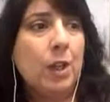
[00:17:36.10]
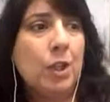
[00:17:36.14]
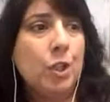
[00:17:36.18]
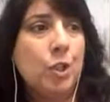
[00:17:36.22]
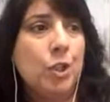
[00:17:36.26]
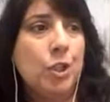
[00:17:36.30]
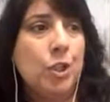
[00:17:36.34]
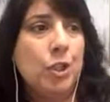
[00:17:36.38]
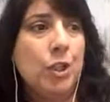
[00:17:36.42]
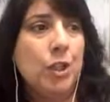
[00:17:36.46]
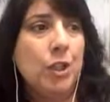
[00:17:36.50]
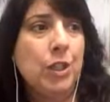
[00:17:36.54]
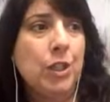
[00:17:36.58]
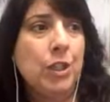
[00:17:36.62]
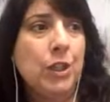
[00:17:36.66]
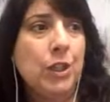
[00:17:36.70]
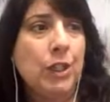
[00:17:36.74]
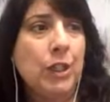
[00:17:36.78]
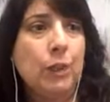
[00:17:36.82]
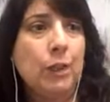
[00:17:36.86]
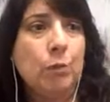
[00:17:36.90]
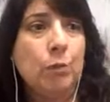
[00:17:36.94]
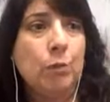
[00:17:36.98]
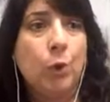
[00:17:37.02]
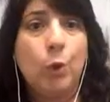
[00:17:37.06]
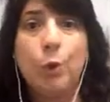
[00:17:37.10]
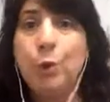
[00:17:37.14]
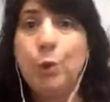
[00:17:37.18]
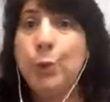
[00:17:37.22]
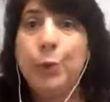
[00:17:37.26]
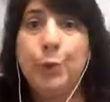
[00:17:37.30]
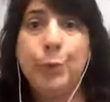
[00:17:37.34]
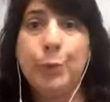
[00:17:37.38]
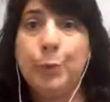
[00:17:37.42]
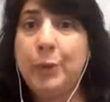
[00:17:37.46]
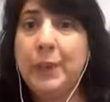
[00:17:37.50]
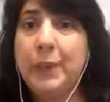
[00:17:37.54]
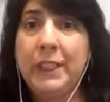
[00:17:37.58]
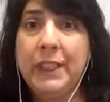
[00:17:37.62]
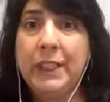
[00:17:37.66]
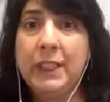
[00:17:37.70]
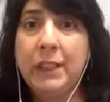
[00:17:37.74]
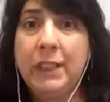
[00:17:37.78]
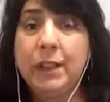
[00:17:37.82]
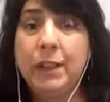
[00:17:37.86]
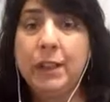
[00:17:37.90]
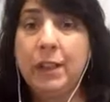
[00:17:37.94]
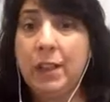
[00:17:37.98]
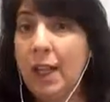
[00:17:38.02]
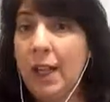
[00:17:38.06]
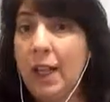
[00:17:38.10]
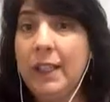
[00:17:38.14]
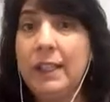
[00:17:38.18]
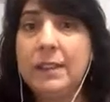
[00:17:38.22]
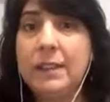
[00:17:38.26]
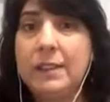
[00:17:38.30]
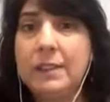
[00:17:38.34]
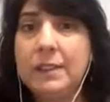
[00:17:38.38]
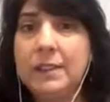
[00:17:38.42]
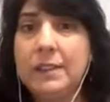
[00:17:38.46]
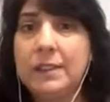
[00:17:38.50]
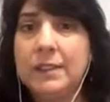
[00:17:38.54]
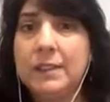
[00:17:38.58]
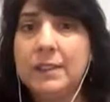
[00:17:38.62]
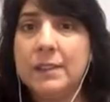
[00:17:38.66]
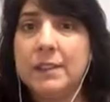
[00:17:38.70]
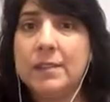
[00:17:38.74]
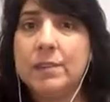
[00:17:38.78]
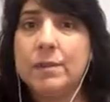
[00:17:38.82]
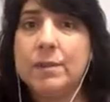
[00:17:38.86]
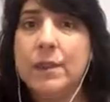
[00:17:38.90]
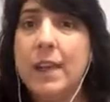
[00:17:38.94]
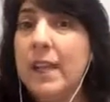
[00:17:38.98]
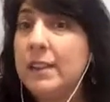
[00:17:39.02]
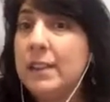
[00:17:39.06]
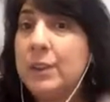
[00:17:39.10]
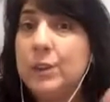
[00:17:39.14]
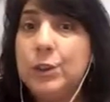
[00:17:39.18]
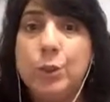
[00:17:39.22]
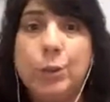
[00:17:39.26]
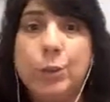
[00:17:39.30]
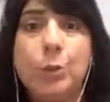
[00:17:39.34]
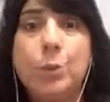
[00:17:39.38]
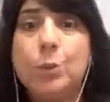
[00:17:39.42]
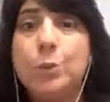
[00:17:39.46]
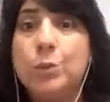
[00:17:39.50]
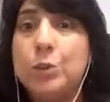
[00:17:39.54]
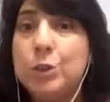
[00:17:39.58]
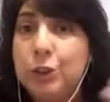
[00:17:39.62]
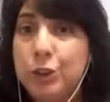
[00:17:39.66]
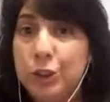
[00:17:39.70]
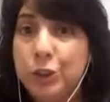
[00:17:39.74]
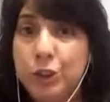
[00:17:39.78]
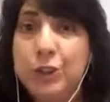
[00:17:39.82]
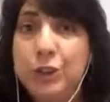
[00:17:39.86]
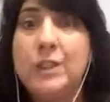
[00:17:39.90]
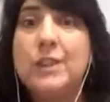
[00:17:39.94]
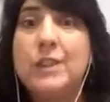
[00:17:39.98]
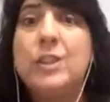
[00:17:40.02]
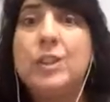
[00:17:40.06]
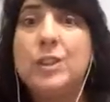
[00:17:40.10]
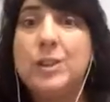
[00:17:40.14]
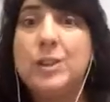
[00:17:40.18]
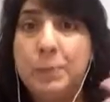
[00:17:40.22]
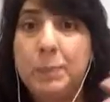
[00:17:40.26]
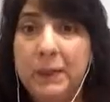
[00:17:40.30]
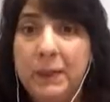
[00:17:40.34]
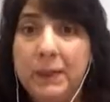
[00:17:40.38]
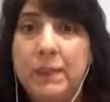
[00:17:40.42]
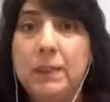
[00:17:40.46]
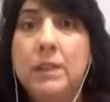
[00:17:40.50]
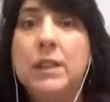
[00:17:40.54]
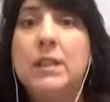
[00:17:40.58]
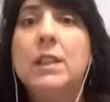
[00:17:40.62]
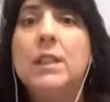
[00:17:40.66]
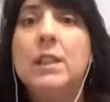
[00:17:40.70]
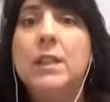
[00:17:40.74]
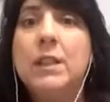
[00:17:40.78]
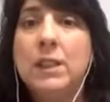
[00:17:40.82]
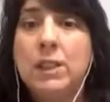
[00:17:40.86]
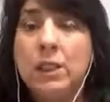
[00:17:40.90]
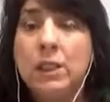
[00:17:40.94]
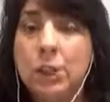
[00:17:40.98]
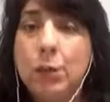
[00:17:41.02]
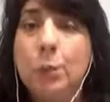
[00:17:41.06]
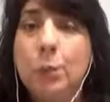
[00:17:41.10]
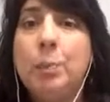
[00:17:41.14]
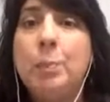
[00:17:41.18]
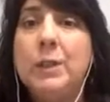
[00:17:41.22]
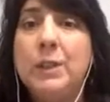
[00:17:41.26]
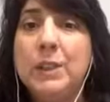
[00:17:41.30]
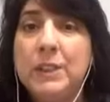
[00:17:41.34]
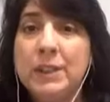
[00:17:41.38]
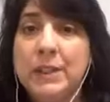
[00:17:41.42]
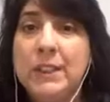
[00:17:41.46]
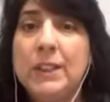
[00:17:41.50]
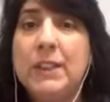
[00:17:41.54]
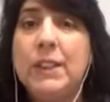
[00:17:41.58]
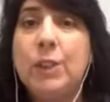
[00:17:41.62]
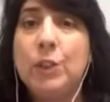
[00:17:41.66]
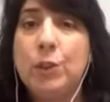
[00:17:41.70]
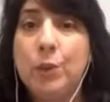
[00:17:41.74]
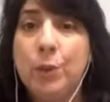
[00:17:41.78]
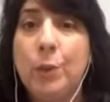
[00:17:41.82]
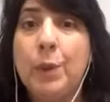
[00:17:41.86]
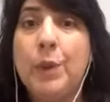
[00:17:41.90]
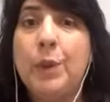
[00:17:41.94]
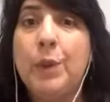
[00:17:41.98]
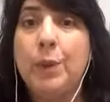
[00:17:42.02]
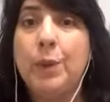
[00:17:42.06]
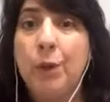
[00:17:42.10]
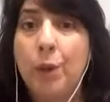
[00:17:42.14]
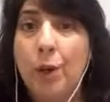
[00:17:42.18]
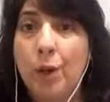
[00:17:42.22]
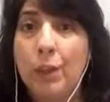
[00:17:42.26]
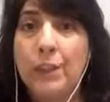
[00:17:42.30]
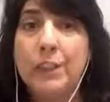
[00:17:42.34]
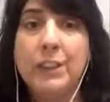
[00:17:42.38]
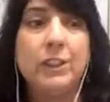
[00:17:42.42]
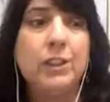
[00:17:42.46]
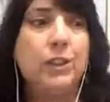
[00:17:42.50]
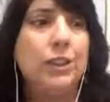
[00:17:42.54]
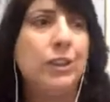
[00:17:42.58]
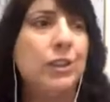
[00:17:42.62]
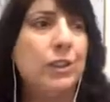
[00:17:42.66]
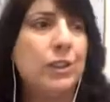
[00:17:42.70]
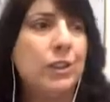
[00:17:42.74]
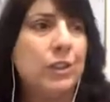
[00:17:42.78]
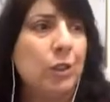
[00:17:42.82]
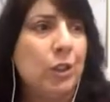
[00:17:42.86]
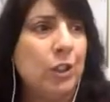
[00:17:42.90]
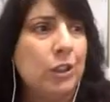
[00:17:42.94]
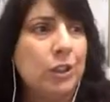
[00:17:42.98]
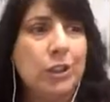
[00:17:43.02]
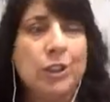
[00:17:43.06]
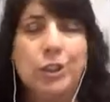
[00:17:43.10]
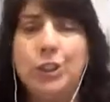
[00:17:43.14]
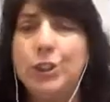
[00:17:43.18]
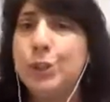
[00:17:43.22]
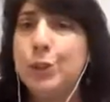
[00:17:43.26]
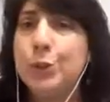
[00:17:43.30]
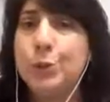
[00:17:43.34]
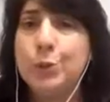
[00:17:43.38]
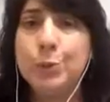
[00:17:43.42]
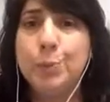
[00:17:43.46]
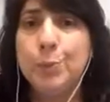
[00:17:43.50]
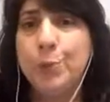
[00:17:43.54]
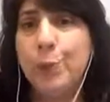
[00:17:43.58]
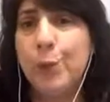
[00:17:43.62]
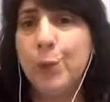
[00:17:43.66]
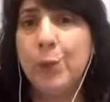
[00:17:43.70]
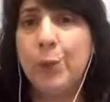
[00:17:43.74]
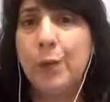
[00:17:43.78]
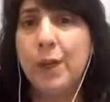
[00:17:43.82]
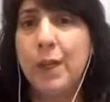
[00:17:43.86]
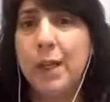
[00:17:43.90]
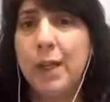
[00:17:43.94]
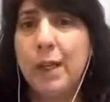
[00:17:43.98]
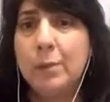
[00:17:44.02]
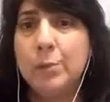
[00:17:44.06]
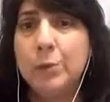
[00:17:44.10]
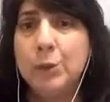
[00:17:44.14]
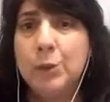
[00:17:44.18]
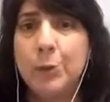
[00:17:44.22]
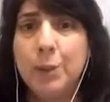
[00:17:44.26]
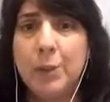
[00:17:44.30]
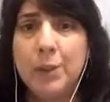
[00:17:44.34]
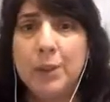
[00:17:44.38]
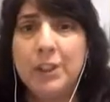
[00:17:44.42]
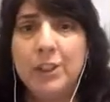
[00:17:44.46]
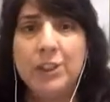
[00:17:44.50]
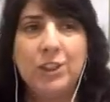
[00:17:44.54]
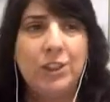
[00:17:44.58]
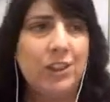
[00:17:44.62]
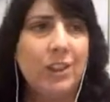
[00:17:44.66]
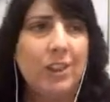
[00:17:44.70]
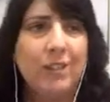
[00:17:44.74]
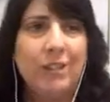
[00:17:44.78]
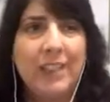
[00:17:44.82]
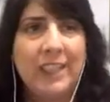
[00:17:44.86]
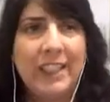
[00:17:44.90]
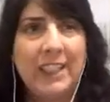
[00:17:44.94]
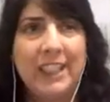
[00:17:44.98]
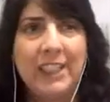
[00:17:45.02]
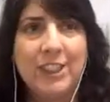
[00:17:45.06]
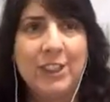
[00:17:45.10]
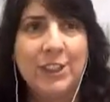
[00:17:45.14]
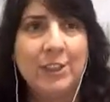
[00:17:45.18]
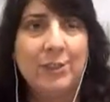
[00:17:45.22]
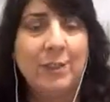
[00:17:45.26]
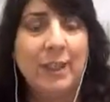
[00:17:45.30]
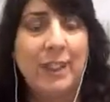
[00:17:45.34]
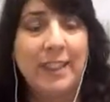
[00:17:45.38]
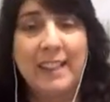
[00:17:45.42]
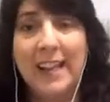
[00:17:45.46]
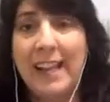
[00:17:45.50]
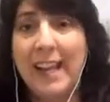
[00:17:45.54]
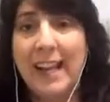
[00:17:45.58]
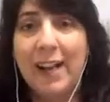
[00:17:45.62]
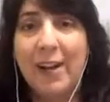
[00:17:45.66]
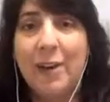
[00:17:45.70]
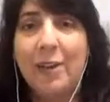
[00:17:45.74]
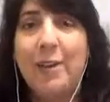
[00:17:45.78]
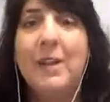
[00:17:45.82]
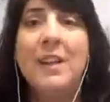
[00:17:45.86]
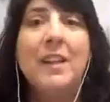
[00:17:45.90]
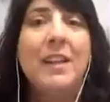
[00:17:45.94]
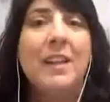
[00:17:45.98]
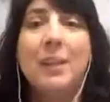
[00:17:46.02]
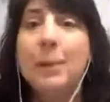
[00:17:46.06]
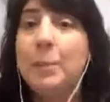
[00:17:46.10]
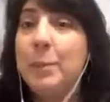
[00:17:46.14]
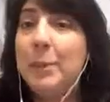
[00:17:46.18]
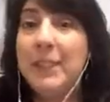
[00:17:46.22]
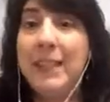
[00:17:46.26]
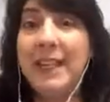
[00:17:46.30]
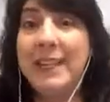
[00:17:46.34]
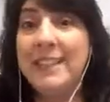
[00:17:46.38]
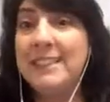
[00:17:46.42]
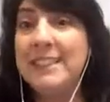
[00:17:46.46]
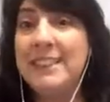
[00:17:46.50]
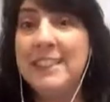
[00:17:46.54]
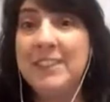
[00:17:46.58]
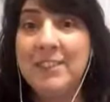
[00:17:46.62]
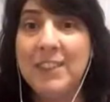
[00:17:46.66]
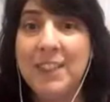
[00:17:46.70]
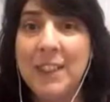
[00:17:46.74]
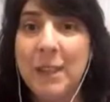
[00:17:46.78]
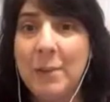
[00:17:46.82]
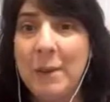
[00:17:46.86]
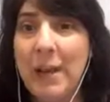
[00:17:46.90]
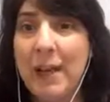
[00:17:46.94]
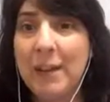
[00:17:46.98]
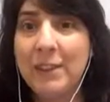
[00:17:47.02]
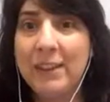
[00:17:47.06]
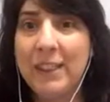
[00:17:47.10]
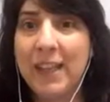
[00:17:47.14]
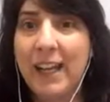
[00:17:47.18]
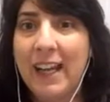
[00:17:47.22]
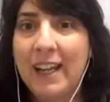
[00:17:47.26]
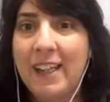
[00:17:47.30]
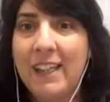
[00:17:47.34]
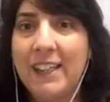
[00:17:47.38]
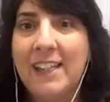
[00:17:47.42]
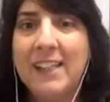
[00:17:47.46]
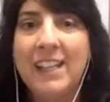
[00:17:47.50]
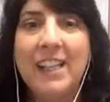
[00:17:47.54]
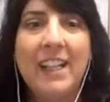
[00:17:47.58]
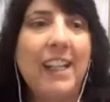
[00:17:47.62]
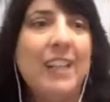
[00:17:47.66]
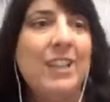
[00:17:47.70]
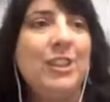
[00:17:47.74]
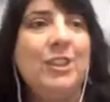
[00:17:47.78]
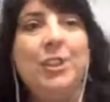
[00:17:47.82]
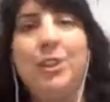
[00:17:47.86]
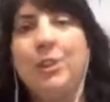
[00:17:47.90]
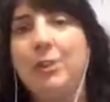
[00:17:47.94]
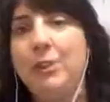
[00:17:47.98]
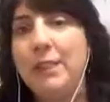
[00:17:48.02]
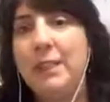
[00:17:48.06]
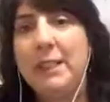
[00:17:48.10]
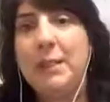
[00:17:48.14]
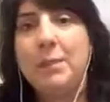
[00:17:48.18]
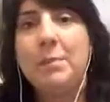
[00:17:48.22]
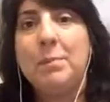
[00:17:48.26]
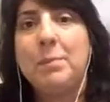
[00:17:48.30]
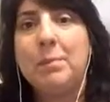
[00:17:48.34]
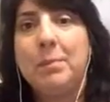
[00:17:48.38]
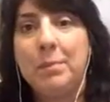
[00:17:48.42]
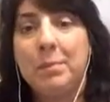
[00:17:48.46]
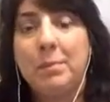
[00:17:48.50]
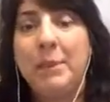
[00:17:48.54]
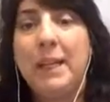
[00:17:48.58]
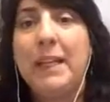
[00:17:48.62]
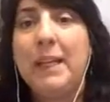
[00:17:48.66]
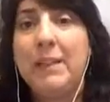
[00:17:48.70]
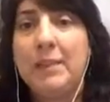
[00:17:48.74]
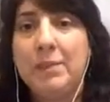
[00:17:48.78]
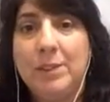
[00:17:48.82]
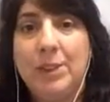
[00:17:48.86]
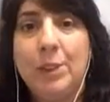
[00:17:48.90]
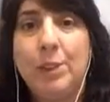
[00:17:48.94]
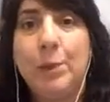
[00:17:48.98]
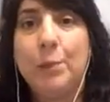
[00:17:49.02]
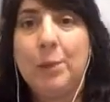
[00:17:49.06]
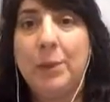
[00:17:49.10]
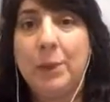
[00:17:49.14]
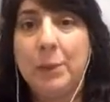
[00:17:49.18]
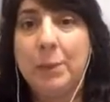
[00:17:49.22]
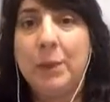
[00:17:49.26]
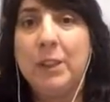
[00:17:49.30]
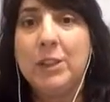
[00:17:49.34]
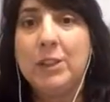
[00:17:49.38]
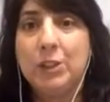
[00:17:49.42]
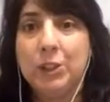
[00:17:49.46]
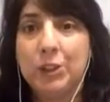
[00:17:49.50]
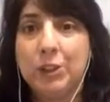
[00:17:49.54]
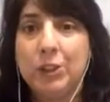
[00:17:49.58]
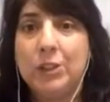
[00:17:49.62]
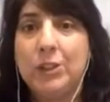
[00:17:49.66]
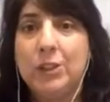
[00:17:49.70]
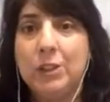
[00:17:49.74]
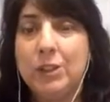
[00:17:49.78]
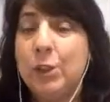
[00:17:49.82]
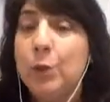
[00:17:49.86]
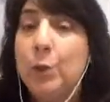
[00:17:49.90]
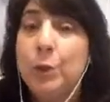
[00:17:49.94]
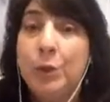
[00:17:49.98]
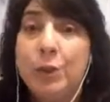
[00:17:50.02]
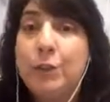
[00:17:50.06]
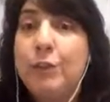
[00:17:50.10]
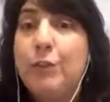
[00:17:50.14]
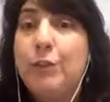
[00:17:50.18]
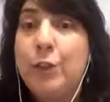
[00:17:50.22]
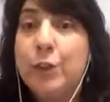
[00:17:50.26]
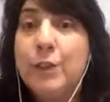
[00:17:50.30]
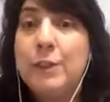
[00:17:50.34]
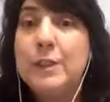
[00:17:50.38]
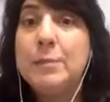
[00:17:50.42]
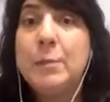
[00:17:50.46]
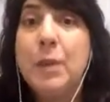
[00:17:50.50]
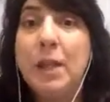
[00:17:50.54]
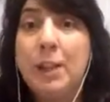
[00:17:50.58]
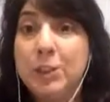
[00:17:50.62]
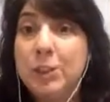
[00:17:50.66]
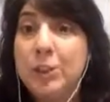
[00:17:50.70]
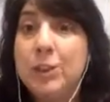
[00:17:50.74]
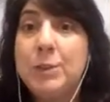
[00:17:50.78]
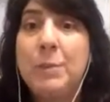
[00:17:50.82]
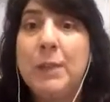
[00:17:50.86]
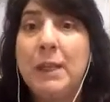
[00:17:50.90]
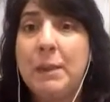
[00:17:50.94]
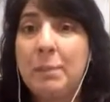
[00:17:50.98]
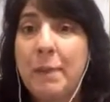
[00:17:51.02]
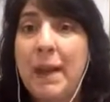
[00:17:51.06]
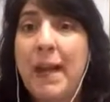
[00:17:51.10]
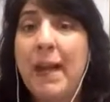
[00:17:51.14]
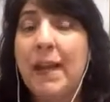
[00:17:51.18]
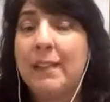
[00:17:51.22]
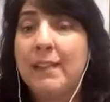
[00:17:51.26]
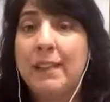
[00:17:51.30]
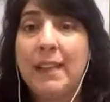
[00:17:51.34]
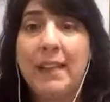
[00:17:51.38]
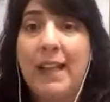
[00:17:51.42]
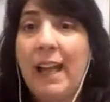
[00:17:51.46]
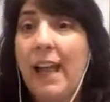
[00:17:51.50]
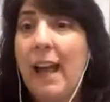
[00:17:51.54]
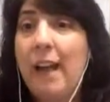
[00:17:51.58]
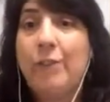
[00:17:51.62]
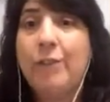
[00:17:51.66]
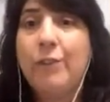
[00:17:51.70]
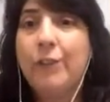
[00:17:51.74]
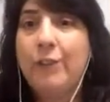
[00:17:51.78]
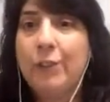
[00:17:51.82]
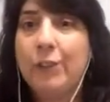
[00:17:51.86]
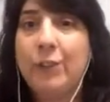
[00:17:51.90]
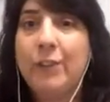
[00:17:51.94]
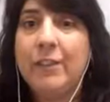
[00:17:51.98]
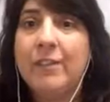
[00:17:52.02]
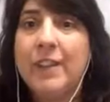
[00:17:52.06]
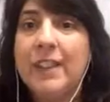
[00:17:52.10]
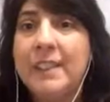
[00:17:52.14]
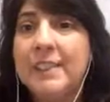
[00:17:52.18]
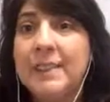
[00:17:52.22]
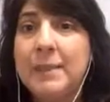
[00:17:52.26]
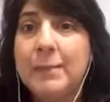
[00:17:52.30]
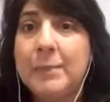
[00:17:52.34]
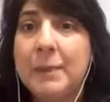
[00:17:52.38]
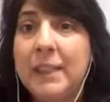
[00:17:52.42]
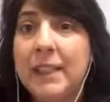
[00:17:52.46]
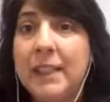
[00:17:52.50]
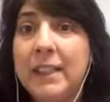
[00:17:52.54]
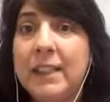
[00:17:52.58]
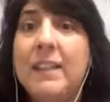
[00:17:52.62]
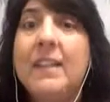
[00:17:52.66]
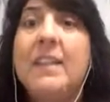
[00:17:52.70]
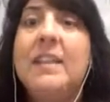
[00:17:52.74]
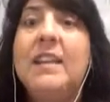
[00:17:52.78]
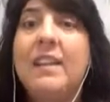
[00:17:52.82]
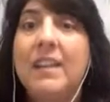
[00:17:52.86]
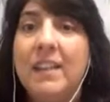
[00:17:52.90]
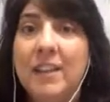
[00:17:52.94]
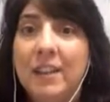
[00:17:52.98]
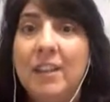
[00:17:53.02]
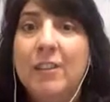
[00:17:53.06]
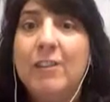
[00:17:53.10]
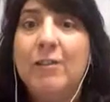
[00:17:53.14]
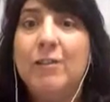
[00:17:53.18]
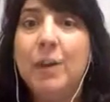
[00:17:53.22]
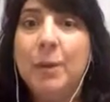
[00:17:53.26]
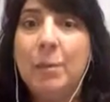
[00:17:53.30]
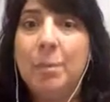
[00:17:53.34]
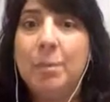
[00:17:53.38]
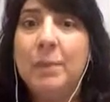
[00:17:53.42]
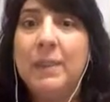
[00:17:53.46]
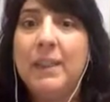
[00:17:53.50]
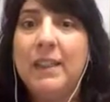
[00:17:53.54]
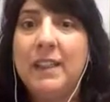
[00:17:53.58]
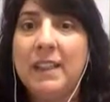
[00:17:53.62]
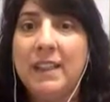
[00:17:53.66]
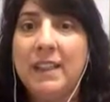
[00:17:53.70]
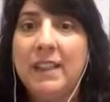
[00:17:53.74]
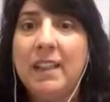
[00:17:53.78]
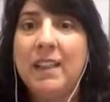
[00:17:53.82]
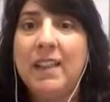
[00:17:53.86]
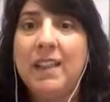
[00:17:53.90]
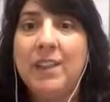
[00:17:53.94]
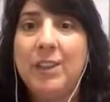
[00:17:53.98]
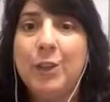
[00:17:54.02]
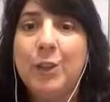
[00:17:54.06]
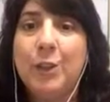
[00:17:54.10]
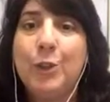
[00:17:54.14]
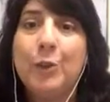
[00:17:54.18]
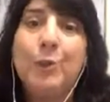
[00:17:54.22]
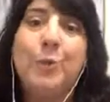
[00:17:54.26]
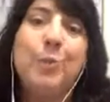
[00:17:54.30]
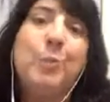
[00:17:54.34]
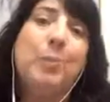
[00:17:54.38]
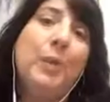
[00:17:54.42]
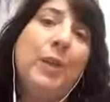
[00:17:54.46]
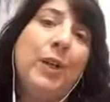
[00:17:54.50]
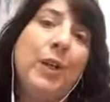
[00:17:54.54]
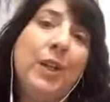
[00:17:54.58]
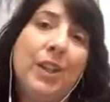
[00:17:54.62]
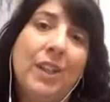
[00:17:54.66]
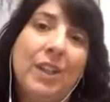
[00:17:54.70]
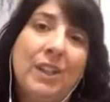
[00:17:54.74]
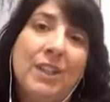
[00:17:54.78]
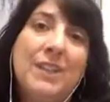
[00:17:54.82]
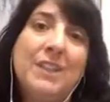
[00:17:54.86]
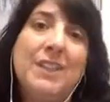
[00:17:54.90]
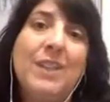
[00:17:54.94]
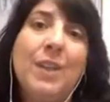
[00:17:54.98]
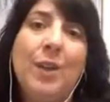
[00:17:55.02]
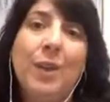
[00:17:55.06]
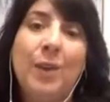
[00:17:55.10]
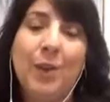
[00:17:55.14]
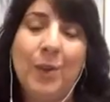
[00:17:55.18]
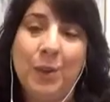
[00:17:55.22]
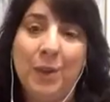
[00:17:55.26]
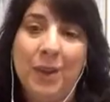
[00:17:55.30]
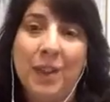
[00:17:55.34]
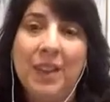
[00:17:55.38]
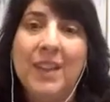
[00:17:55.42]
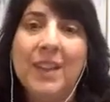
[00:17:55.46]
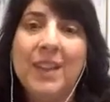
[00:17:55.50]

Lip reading: she enrolled 3 clients. And so she's just been, building and growing her audience. She's launching a group program shortly. She's on vacation right now. The book hasn't even come out yet. And she already made, pretty much, in the first month, she made back like half of her investment from being in the group book. So,